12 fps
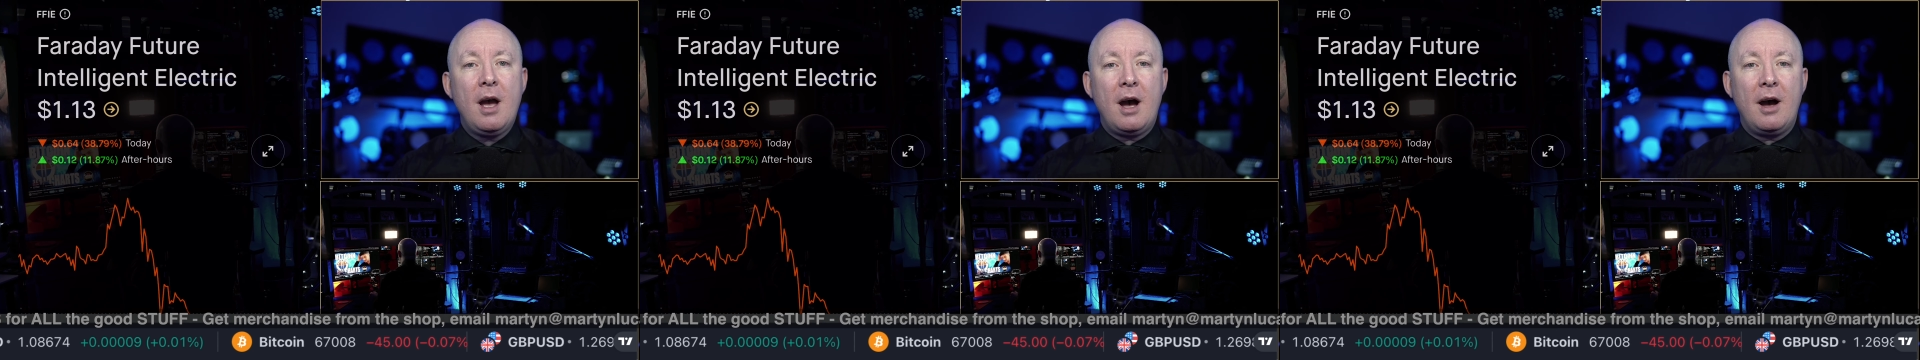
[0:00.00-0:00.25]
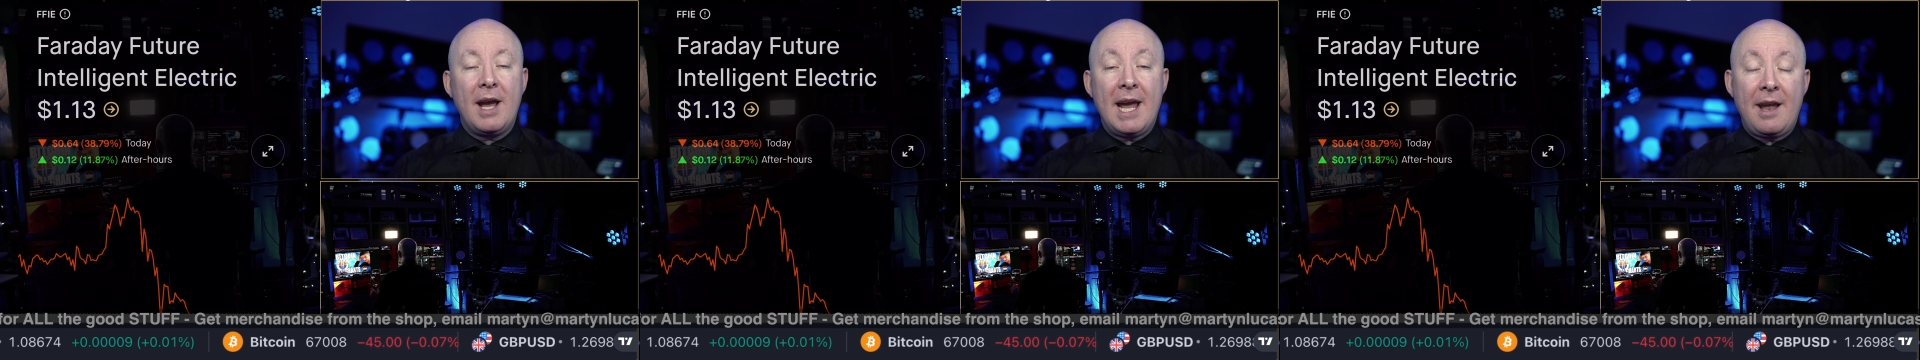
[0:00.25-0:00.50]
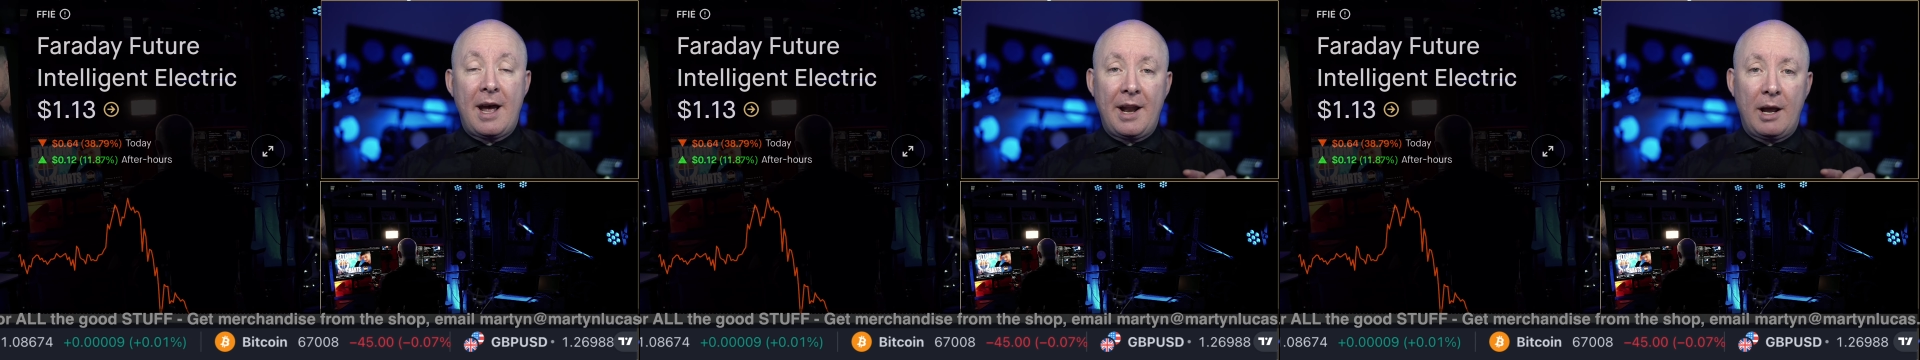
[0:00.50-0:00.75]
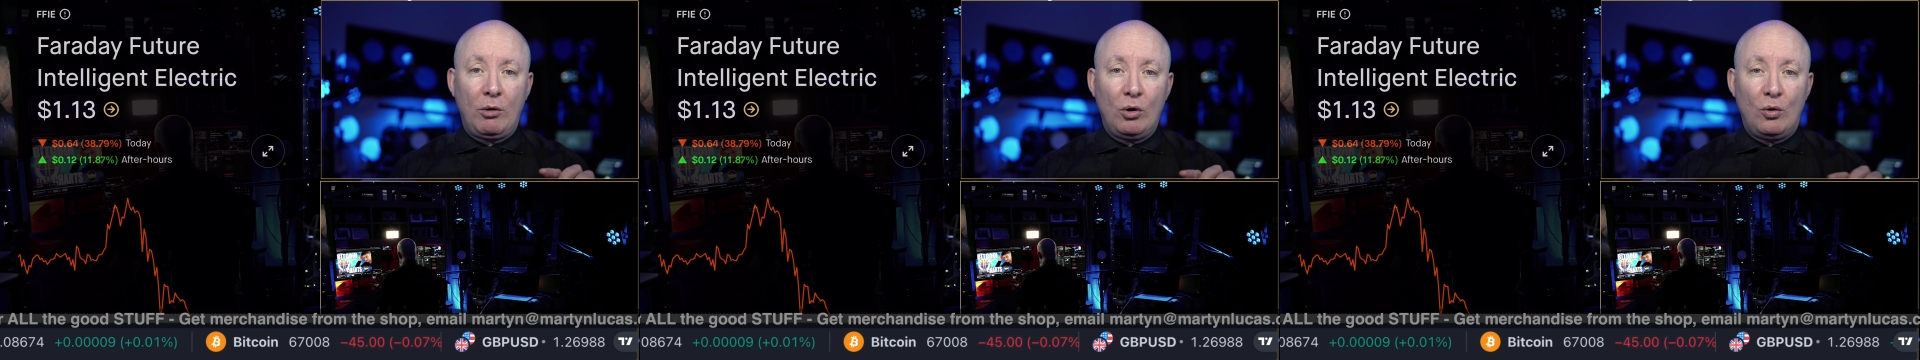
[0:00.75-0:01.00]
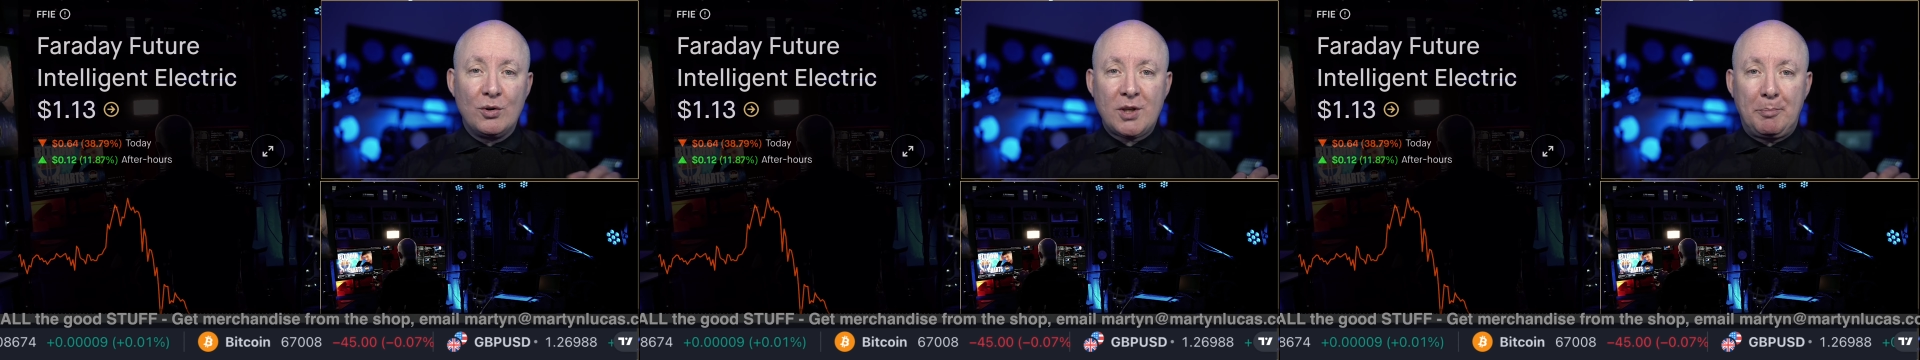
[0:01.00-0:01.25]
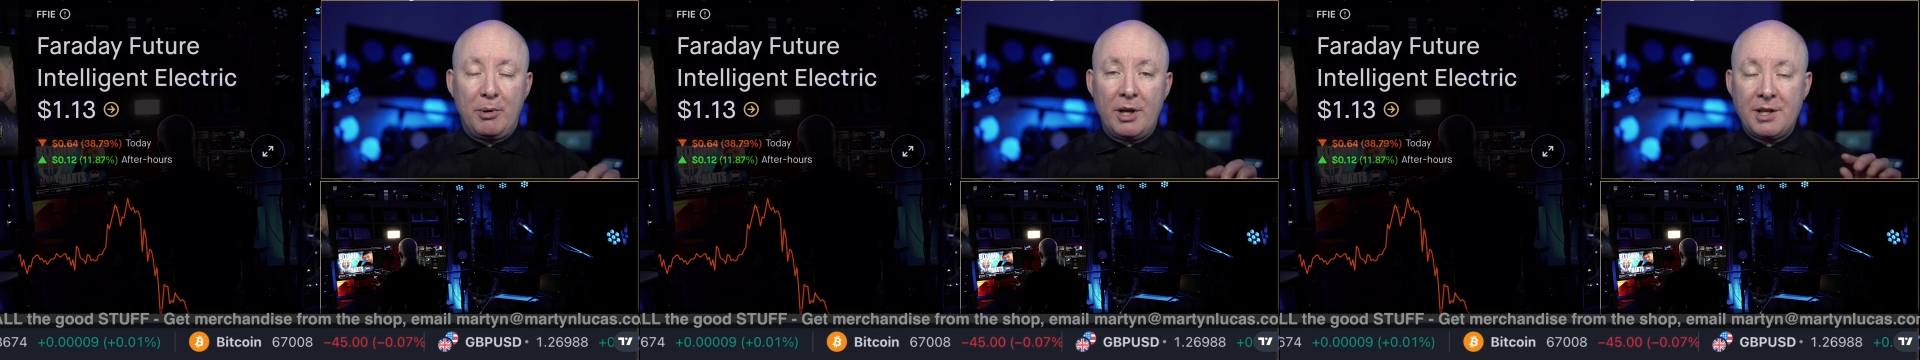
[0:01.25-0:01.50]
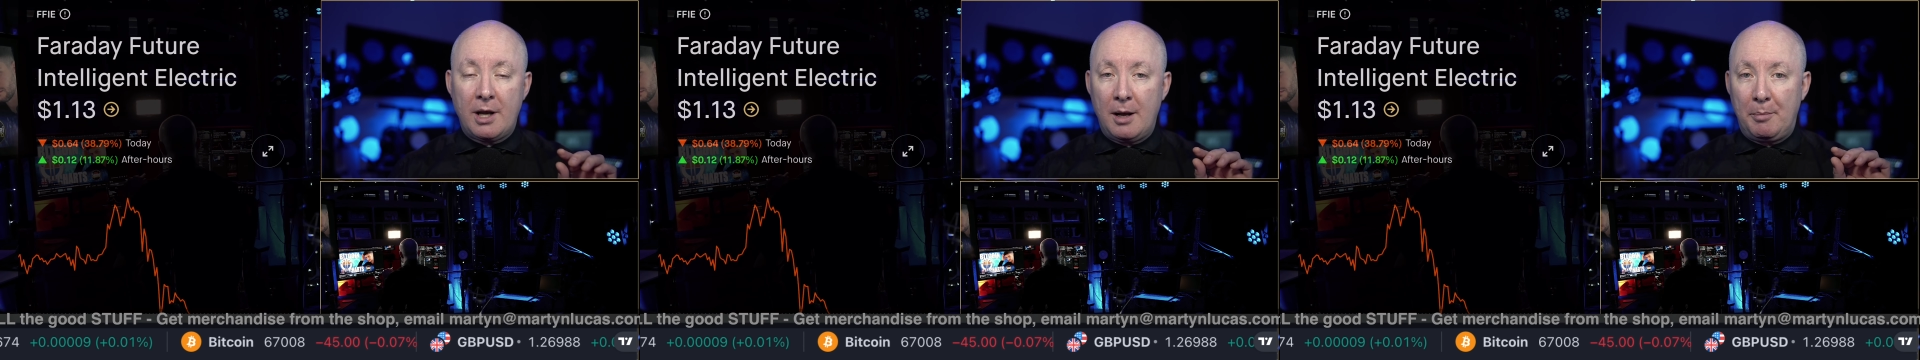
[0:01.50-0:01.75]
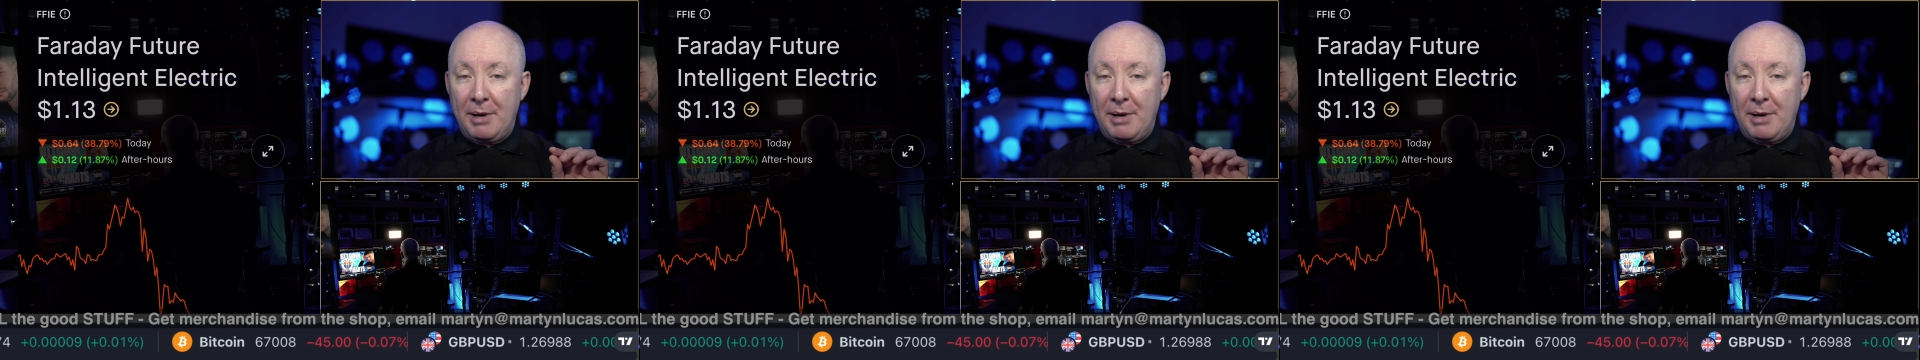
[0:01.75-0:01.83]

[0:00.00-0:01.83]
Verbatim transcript: uh, and I will also uh,